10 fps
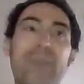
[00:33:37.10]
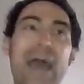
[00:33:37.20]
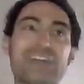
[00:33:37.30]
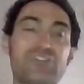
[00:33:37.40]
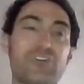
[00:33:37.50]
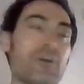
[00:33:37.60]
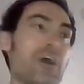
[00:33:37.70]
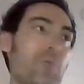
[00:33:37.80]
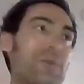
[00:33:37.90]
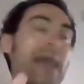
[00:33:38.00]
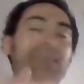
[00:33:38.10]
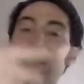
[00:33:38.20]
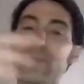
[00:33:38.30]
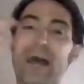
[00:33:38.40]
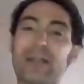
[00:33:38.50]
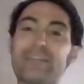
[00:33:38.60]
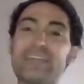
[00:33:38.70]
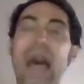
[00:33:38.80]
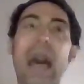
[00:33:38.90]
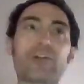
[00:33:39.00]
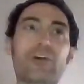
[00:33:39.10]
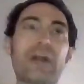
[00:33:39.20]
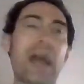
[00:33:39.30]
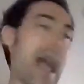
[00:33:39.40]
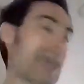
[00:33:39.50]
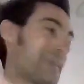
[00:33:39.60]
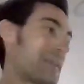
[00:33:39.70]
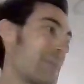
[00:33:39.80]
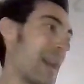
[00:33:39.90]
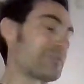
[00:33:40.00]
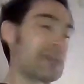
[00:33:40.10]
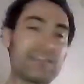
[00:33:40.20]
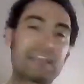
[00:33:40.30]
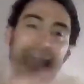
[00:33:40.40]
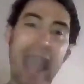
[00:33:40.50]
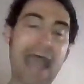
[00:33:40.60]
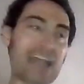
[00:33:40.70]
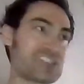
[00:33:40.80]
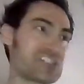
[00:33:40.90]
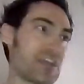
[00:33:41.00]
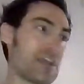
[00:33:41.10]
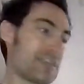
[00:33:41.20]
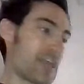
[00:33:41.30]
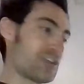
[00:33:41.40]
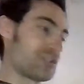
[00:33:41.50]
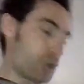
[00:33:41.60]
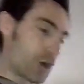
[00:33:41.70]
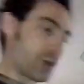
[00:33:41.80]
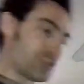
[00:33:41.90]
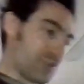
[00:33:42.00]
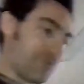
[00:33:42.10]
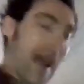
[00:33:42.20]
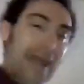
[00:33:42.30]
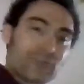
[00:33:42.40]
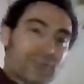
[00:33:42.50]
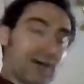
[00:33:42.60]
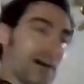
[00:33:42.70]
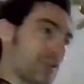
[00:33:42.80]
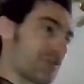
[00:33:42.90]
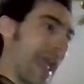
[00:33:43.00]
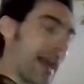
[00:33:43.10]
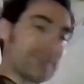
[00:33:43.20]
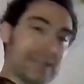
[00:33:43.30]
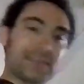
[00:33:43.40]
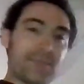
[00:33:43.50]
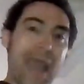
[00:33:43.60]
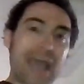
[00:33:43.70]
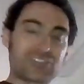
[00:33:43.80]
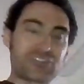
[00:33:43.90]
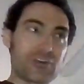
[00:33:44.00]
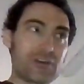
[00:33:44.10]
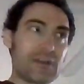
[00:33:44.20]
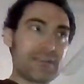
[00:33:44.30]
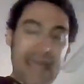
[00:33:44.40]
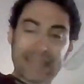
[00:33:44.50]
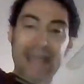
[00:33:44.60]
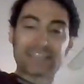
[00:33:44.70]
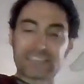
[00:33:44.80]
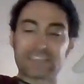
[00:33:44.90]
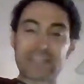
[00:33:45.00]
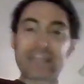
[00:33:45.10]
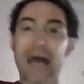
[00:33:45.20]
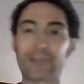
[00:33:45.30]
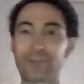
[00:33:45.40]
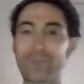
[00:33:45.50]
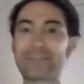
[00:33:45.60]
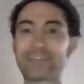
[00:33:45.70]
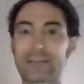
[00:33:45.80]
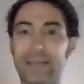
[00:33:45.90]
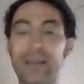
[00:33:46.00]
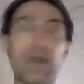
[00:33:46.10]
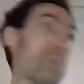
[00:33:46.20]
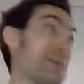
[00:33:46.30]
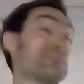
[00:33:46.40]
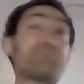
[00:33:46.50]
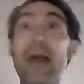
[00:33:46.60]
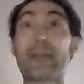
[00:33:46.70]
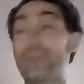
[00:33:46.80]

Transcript: pastor. When I think about the dollar, I think about the cash. The turds you find on the ground in the pasture. That's the dollar, basically. But it's better